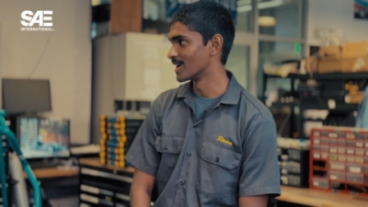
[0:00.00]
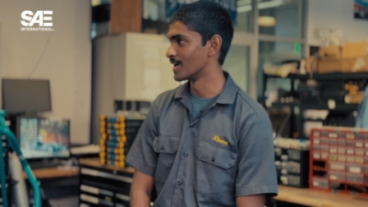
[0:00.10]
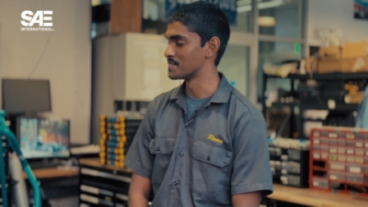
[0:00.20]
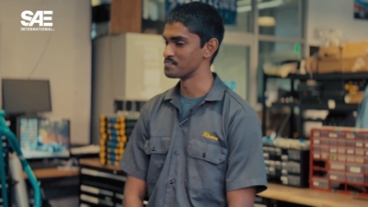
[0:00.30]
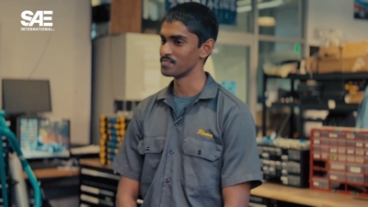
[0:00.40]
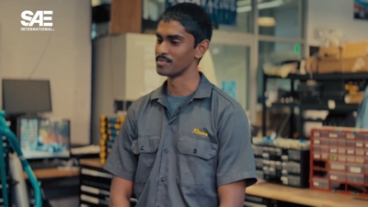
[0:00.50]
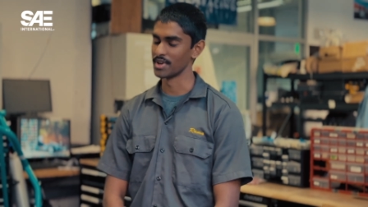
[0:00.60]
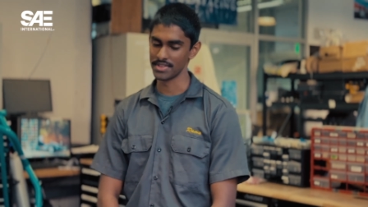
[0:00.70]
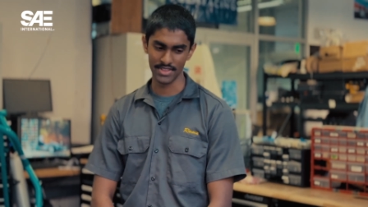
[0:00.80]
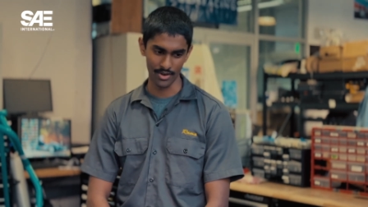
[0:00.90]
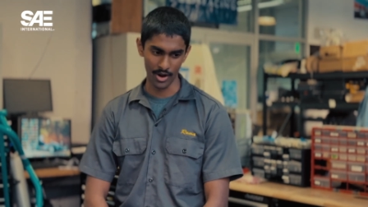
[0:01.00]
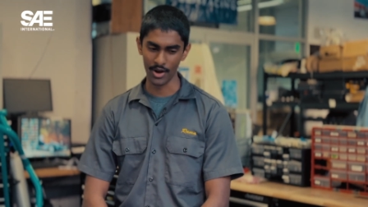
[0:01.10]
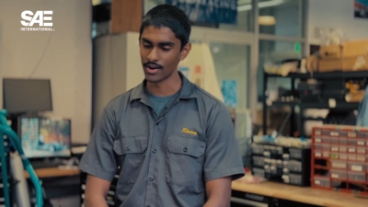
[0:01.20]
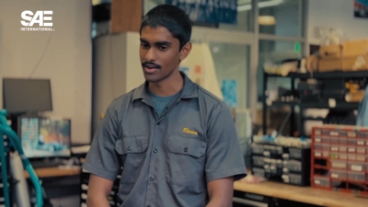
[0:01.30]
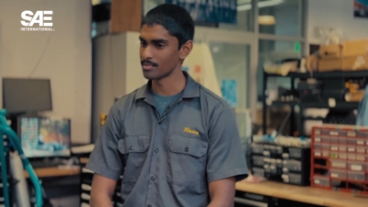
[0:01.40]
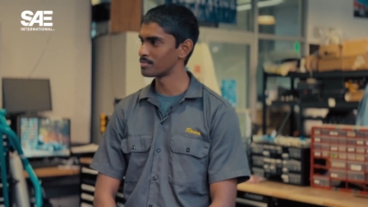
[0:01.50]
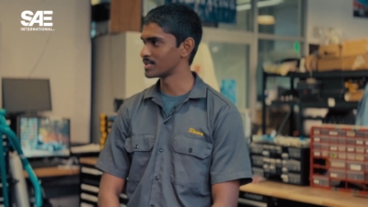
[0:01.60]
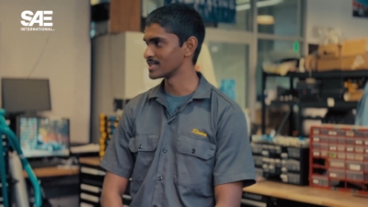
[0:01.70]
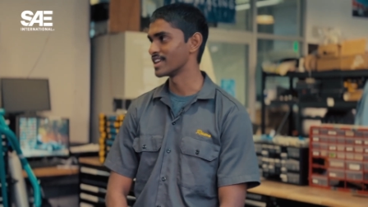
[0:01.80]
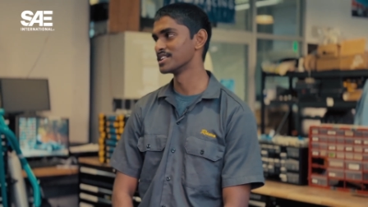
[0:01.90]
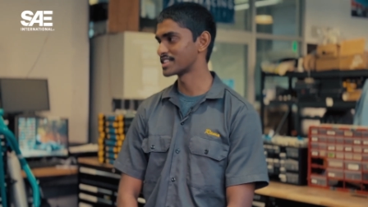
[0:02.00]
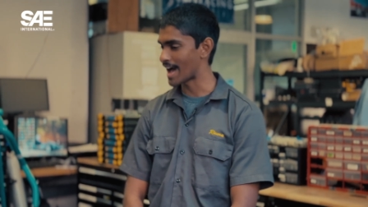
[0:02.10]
um, but there they are. They just happen. They just